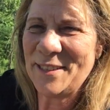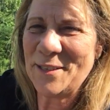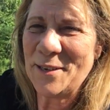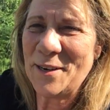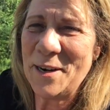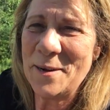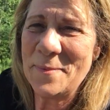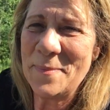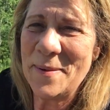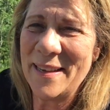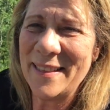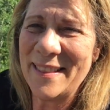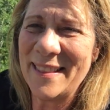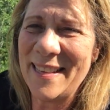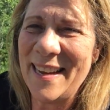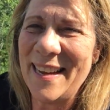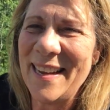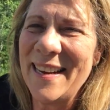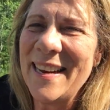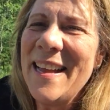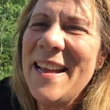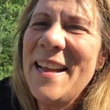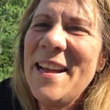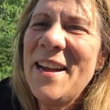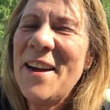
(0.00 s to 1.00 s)
sorry about
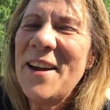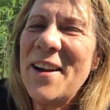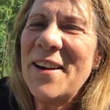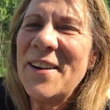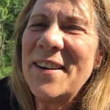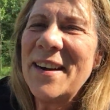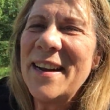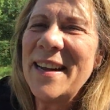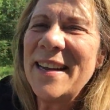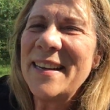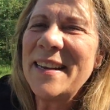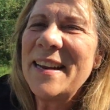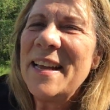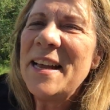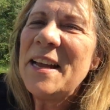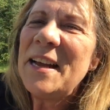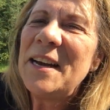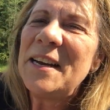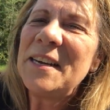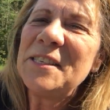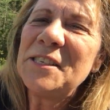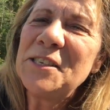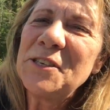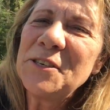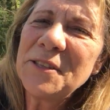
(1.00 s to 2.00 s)
that. All right,
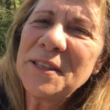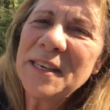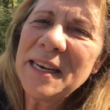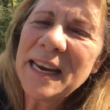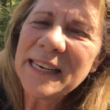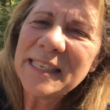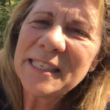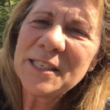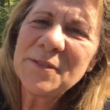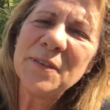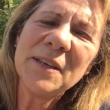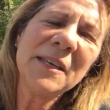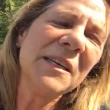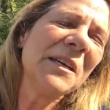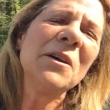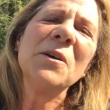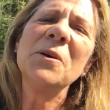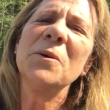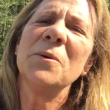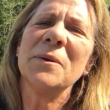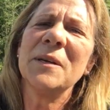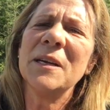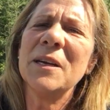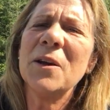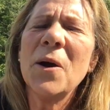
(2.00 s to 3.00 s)
until the next
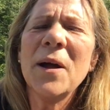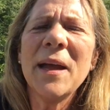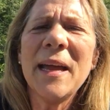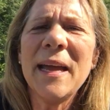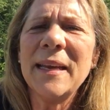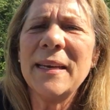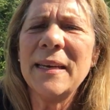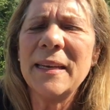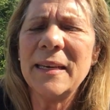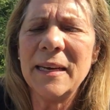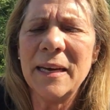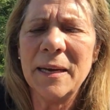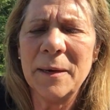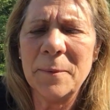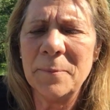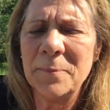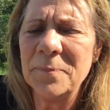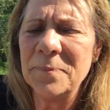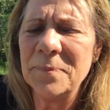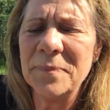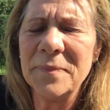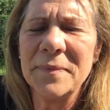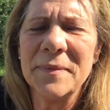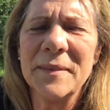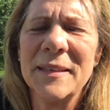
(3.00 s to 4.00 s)
video, go ahead and
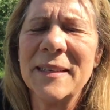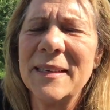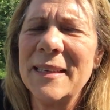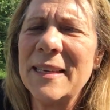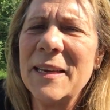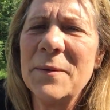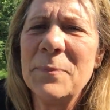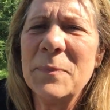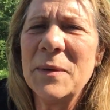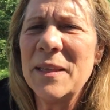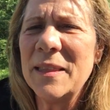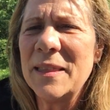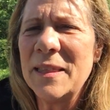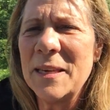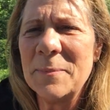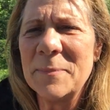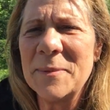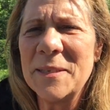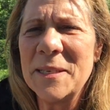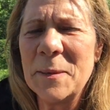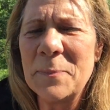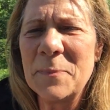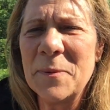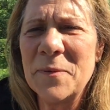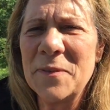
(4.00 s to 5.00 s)
um, give me a
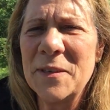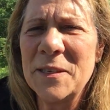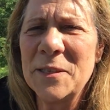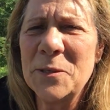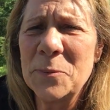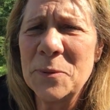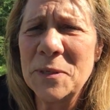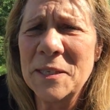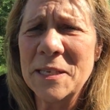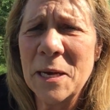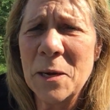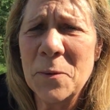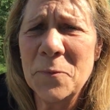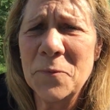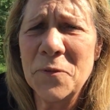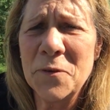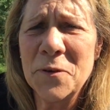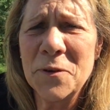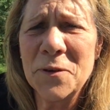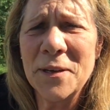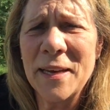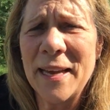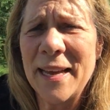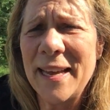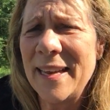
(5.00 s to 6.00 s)
thumbs up if this was
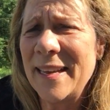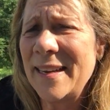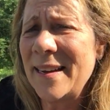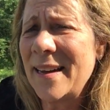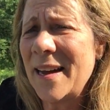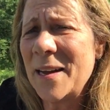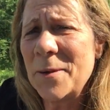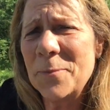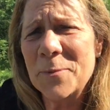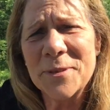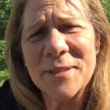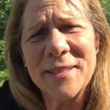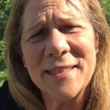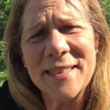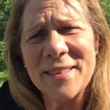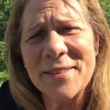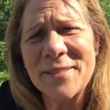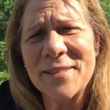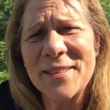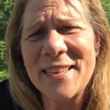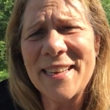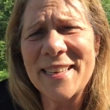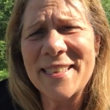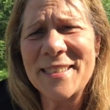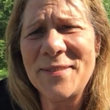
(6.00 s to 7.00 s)
helpful, and I will see
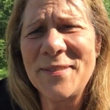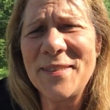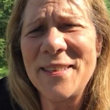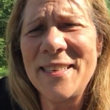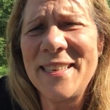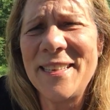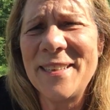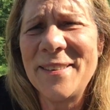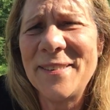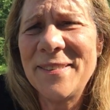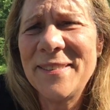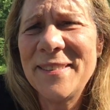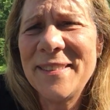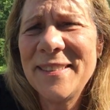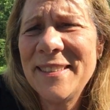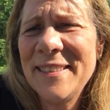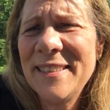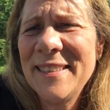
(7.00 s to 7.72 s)
you on the next video.